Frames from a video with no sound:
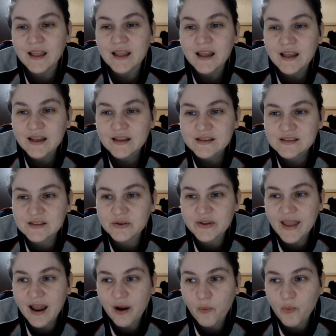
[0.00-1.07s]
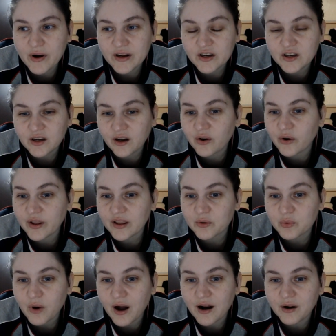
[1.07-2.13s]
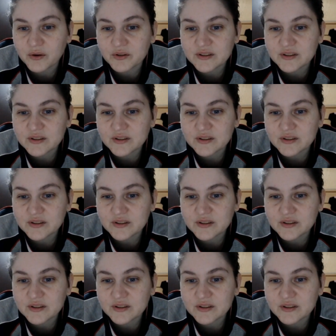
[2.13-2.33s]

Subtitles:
So yeah, when you're going around